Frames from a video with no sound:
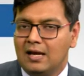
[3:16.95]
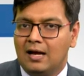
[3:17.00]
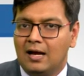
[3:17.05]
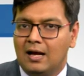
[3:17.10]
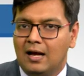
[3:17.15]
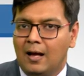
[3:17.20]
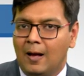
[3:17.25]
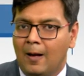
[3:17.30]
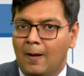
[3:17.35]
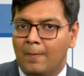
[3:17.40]

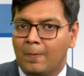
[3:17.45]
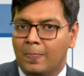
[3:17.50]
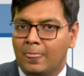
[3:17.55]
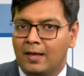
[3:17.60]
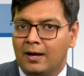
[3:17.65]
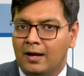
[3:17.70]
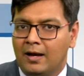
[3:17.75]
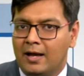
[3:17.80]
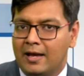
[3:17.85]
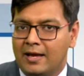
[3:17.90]
um,
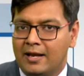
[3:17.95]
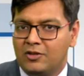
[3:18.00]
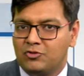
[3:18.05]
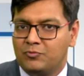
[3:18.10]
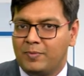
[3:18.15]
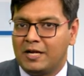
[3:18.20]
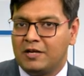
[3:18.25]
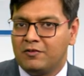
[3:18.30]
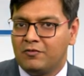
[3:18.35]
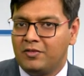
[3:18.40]
uh,
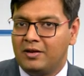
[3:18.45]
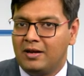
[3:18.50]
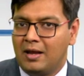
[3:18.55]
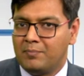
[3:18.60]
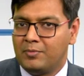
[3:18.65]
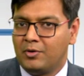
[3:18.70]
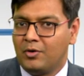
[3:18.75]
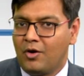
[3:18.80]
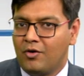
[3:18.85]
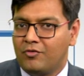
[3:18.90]
irrespective of the
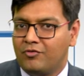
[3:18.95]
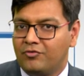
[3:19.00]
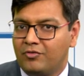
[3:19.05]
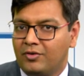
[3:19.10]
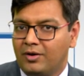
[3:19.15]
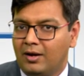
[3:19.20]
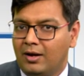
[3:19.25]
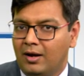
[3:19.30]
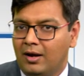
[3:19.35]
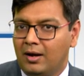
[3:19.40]
number of
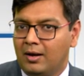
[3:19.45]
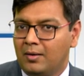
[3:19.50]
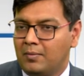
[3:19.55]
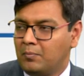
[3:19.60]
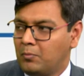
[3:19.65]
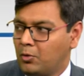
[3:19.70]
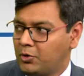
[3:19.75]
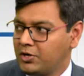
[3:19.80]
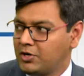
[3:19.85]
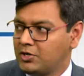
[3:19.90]
uh,
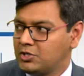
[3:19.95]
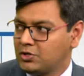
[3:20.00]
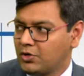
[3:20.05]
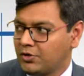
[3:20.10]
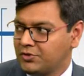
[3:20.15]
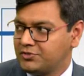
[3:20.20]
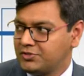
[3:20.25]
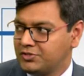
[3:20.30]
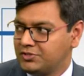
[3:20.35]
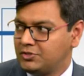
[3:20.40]
motor
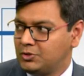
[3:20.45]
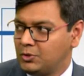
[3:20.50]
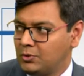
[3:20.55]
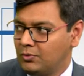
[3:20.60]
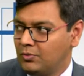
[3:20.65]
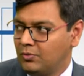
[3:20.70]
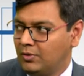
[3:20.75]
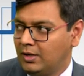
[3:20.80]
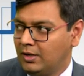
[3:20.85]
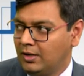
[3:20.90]
insurances
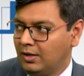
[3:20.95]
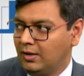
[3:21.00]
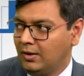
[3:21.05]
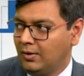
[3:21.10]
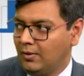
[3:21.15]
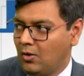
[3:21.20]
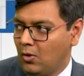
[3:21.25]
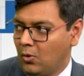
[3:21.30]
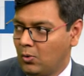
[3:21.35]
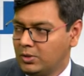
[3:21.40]
you
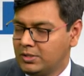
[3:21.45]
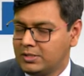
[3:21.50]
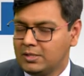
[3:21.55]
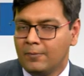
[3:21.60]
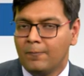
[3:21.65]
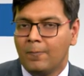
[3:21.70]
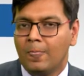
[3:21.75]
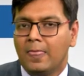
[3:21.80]
uh, hold,